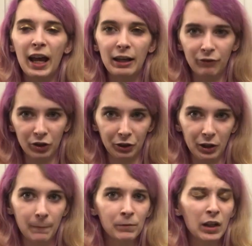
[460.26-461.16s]

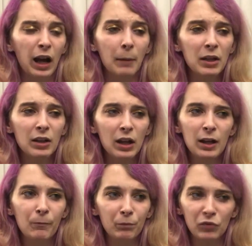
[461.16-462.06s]
heavenly. I mean,
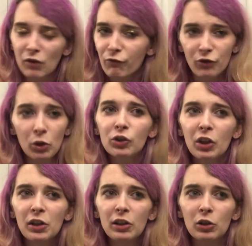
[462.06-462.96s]
it feels
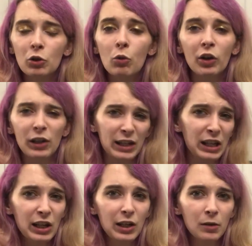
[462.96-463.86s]
like you are
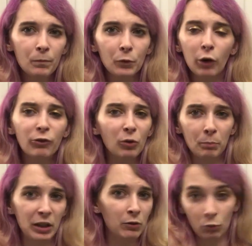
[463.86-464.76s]
eating a
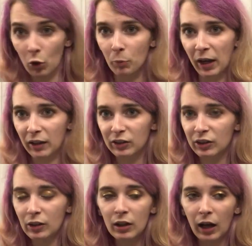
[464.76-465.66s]
forbidden
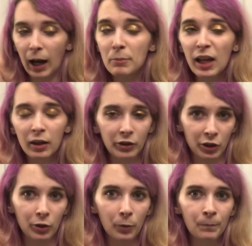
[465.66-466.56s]
romance. I'm
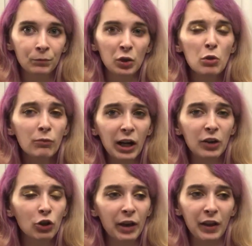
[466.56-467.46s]
telling you, you've got
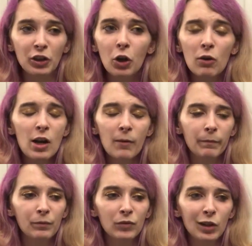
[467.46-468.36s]
to try that. You know,
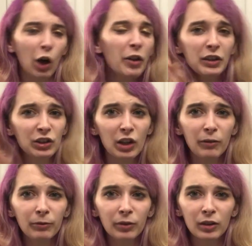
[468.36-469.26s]
all that
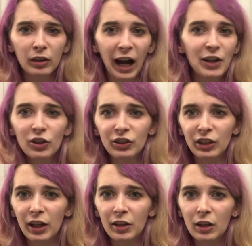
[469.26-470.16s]
stuff I just
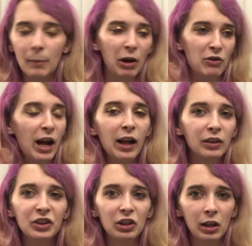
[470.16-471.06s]
said about
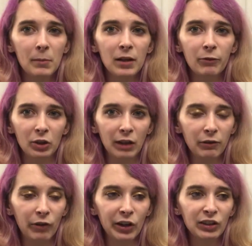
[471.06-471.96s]
not listening to me for life
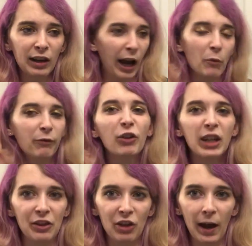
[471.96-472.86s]
advice,
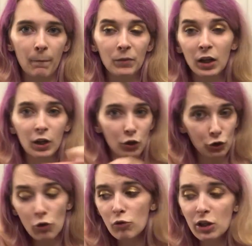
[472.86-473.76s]
forget that.
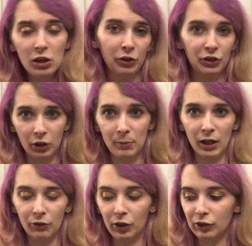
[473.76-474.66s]
You need to listen to me
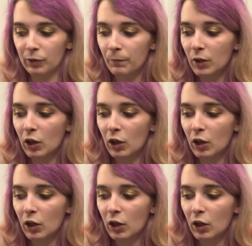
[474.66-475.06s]
on this.